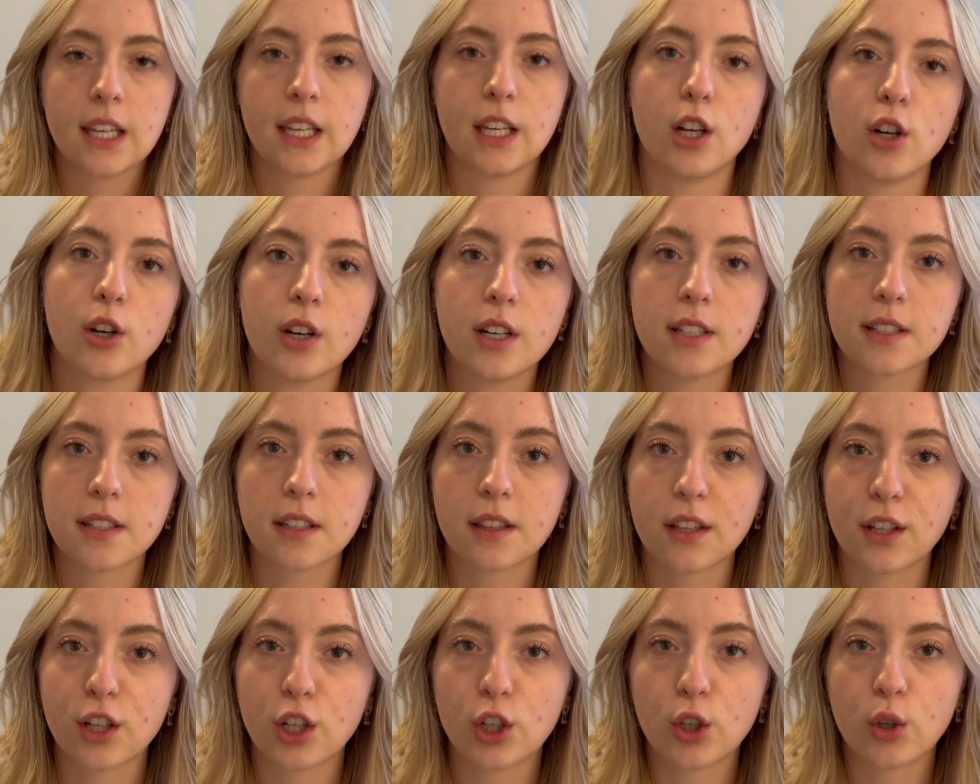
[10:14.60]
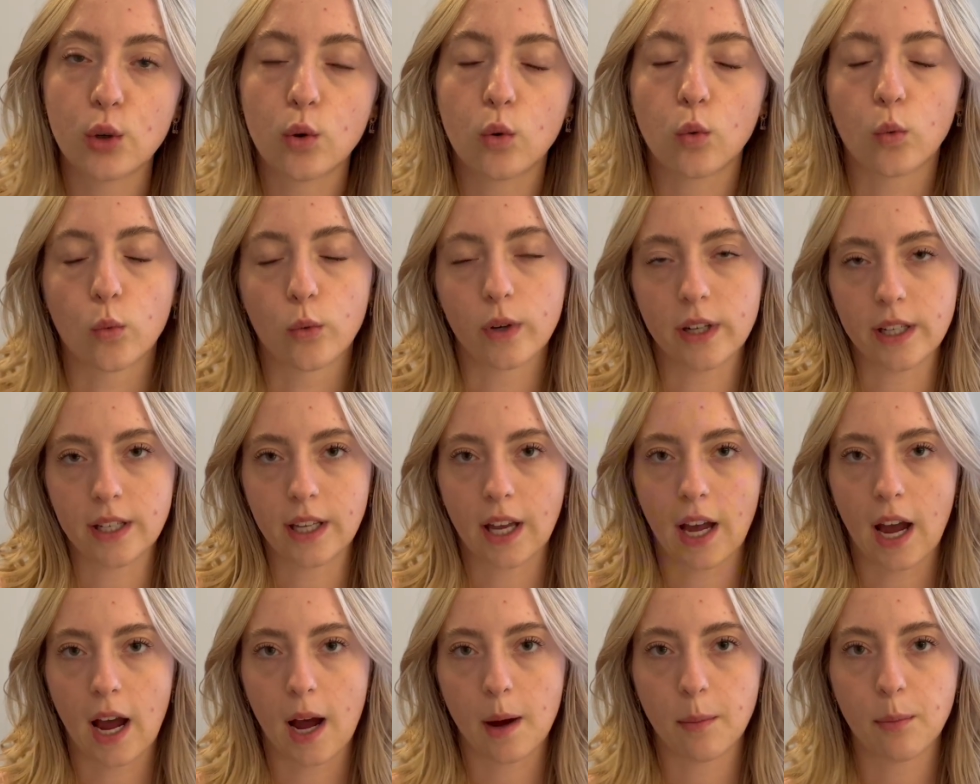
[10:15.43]
Here is a little
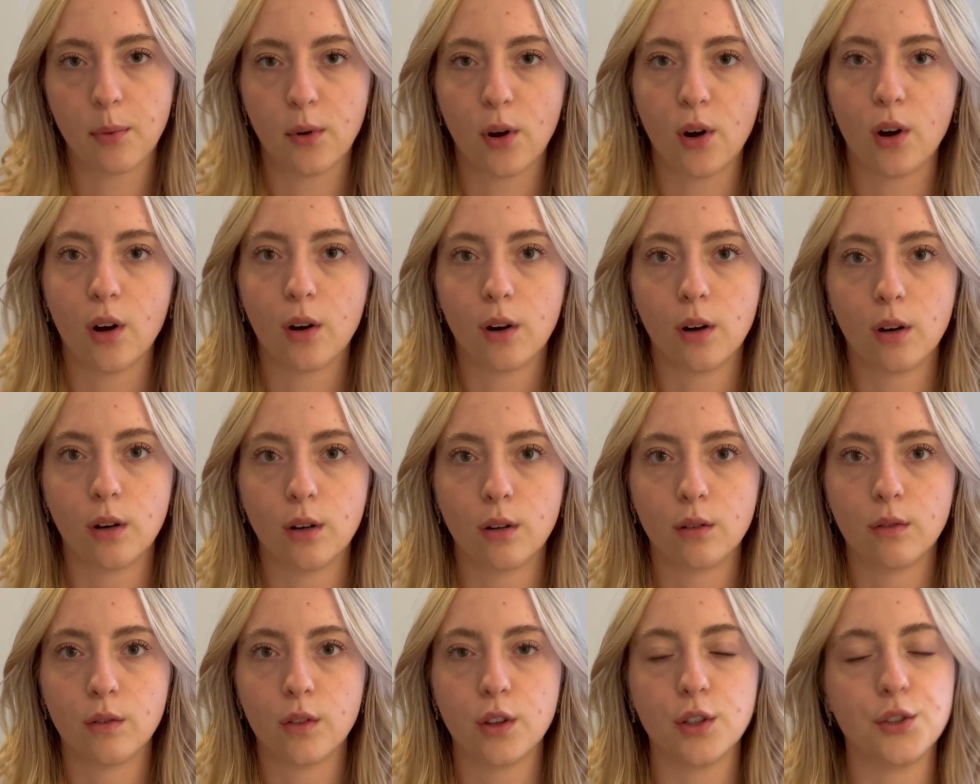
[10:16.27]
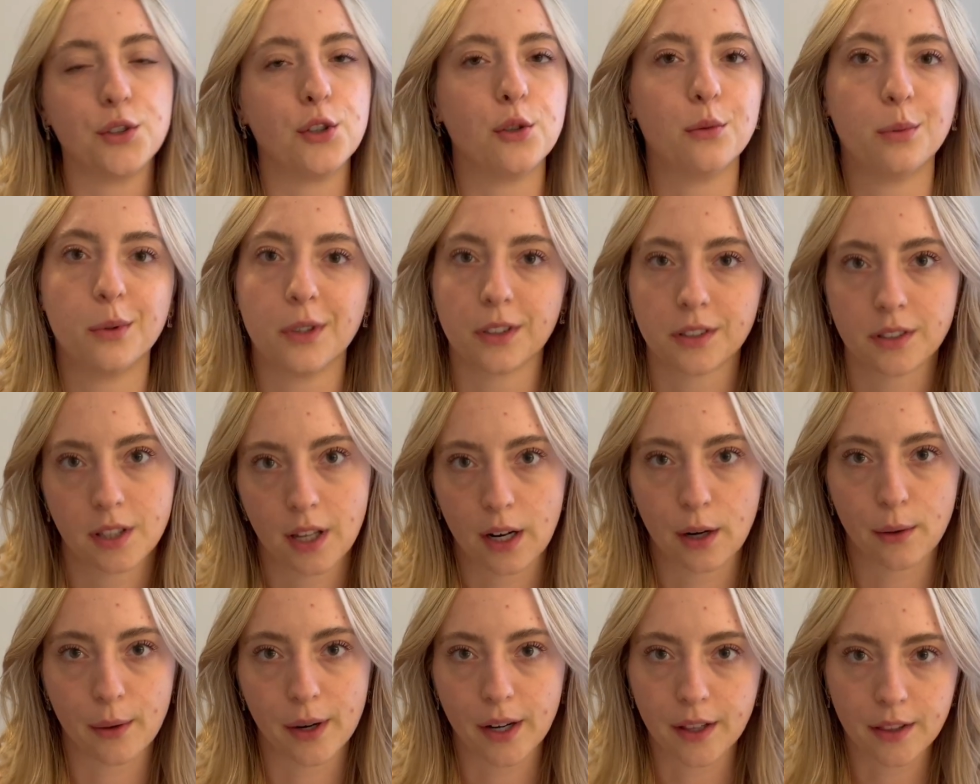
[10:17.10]
recap of the 2 books that
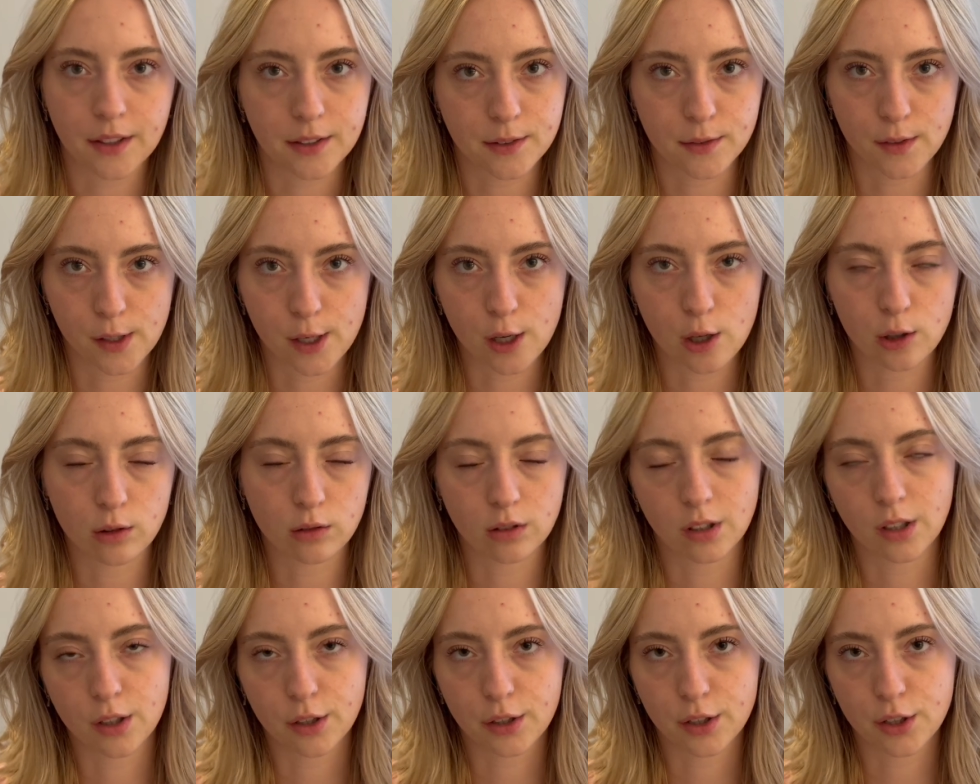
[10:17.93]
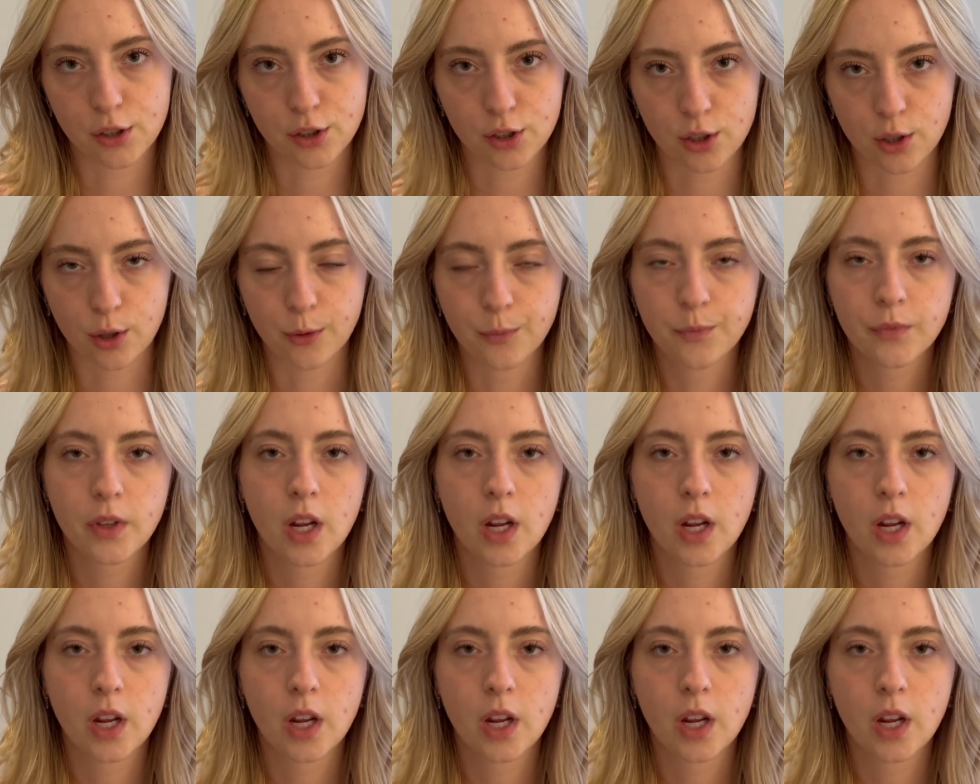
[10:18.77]
I read in this video, literally just 2.